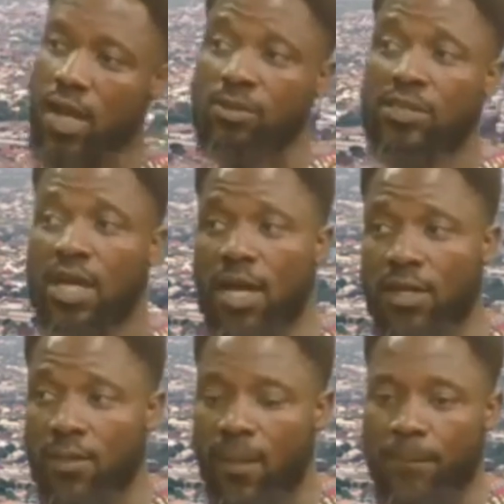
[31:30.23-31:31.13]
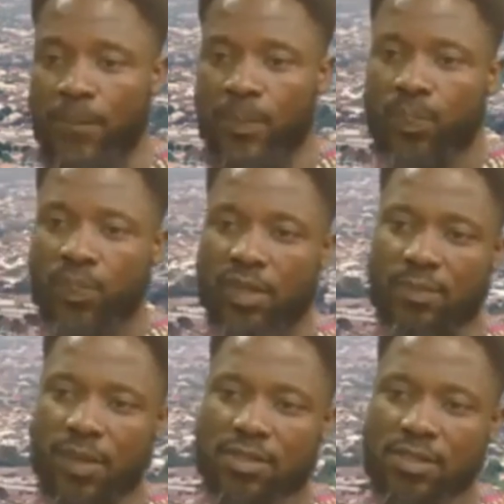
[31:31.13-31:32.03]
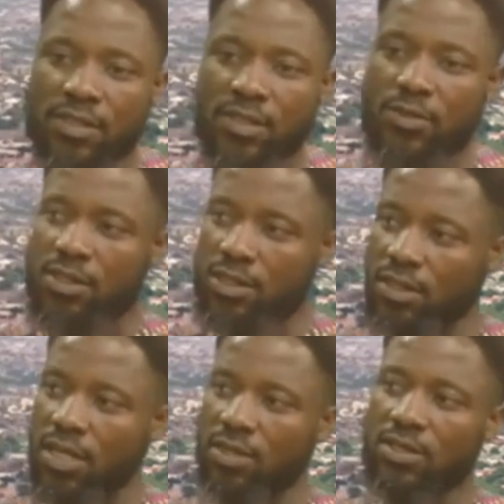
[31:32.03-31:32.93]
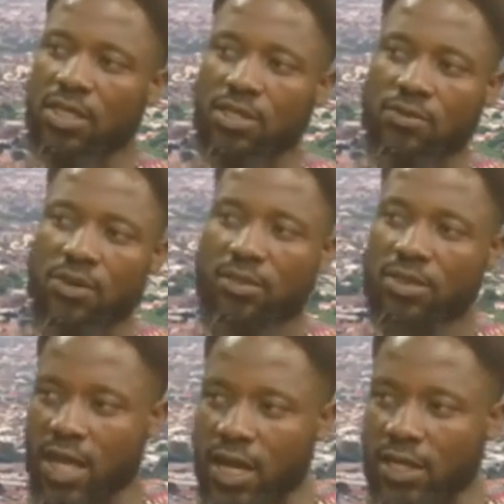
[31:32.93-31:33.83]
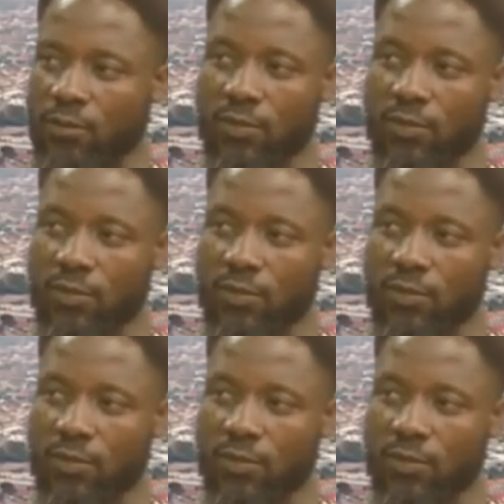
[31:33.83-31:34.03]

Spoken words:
I'm dying, the person is still sitting down telling you I'm dying,